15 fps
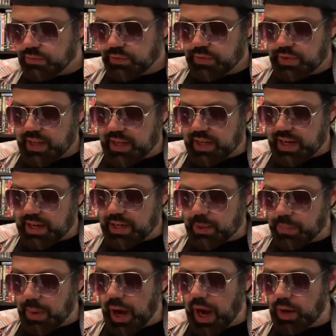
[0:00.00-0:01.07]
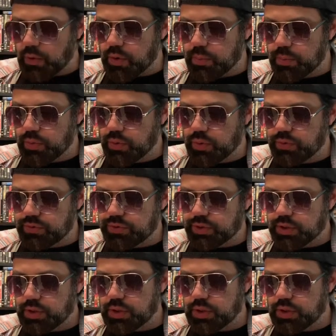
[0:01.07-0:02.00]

then I got here Power Moves